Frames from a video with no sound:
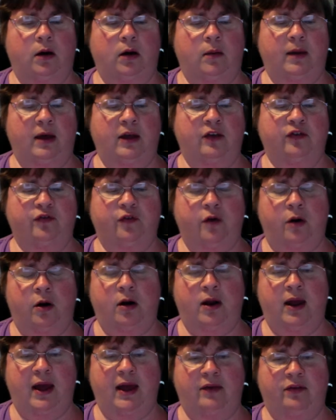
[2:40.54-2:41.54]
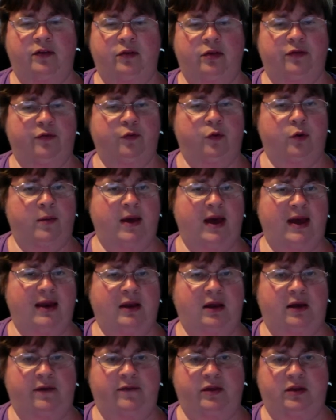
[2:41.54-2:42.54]
As far as the
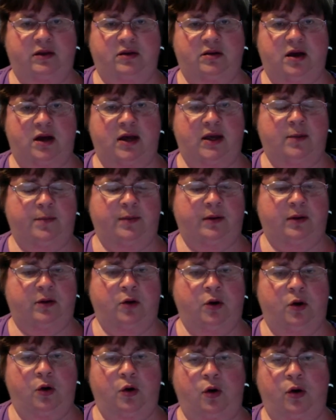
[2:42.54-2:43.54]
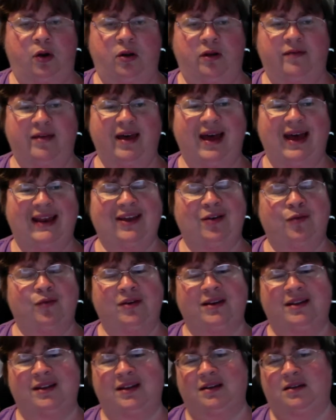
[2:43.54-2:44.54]
formatting of the type and all of that, it
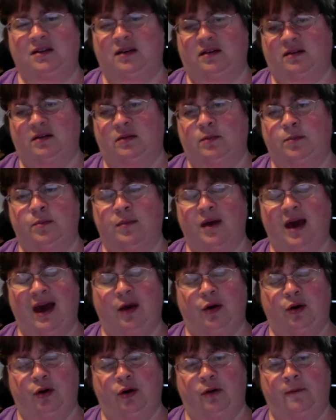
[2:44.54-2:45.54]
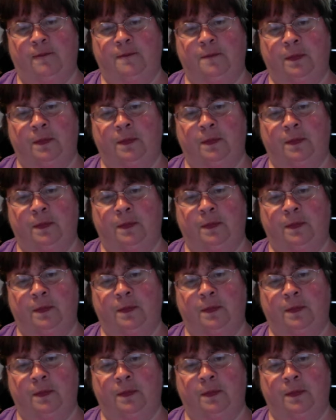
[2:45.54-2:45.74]
really doesn't matter.